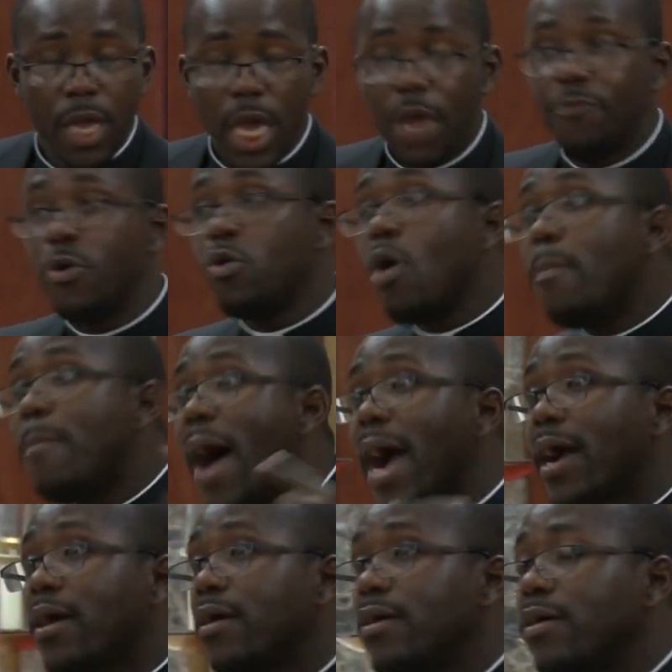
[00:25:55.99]
If we go
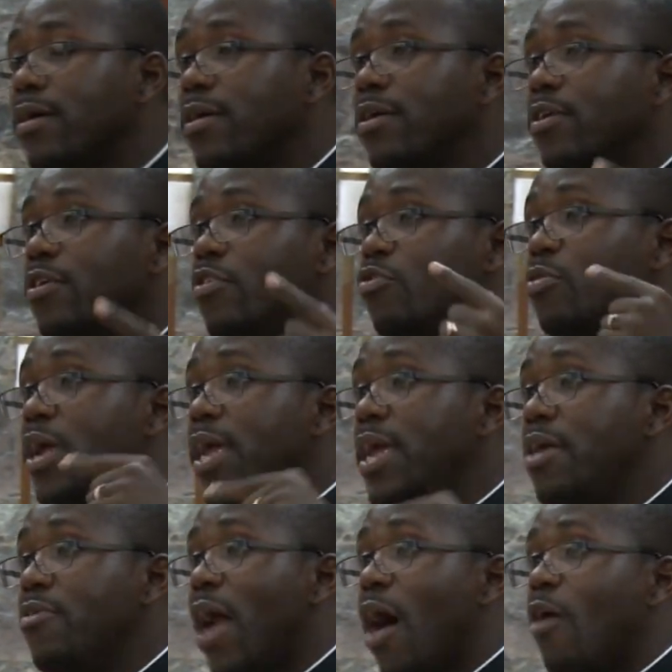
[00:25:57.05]
back to the
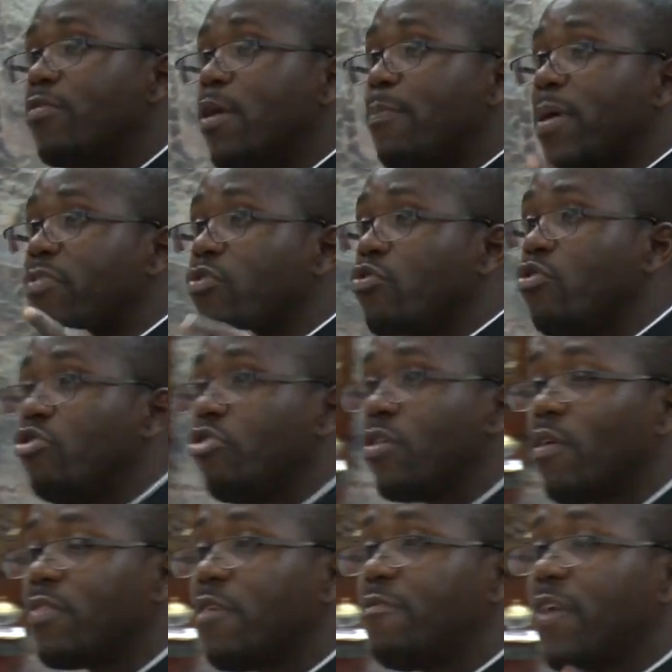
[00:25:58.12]
era of the persecution
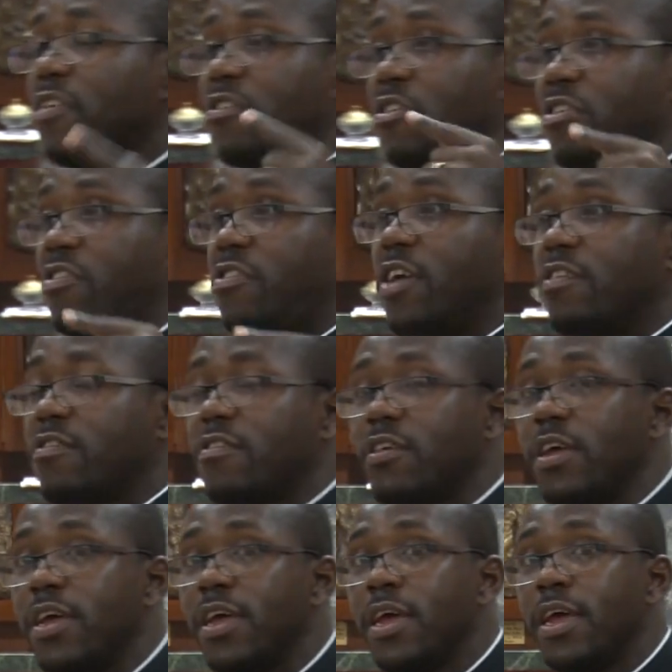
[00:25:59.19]
of the first Christians,
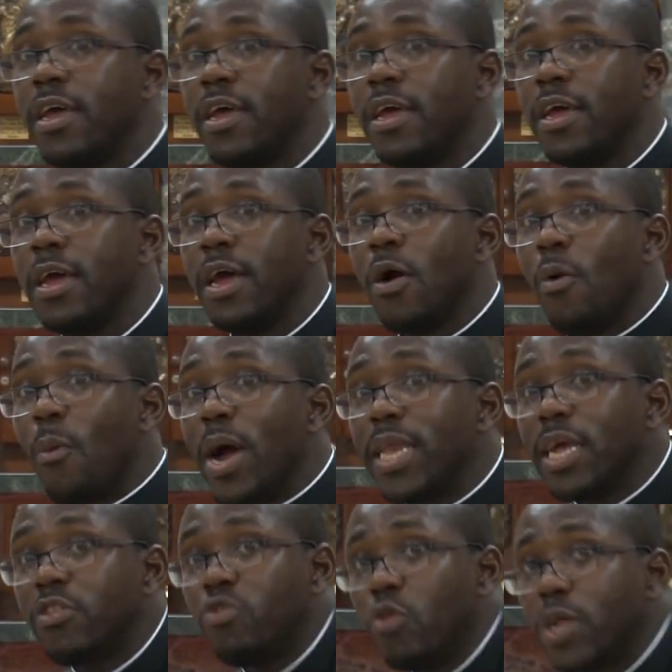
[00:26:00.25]
when
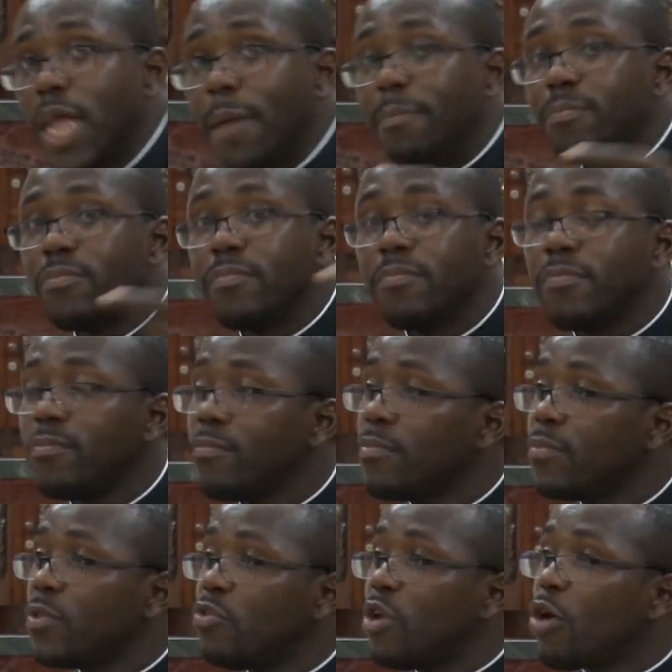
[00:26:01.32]
they took them
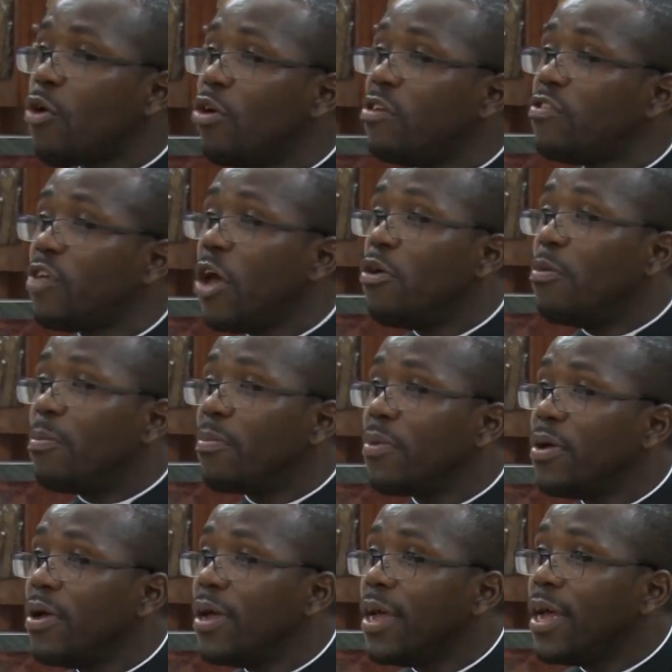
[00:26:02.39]
to the Colosseum,
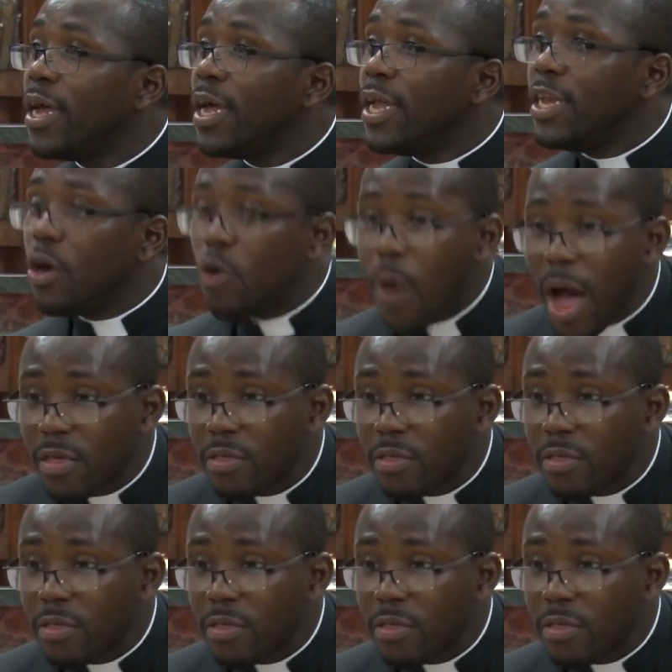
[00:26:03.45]
they go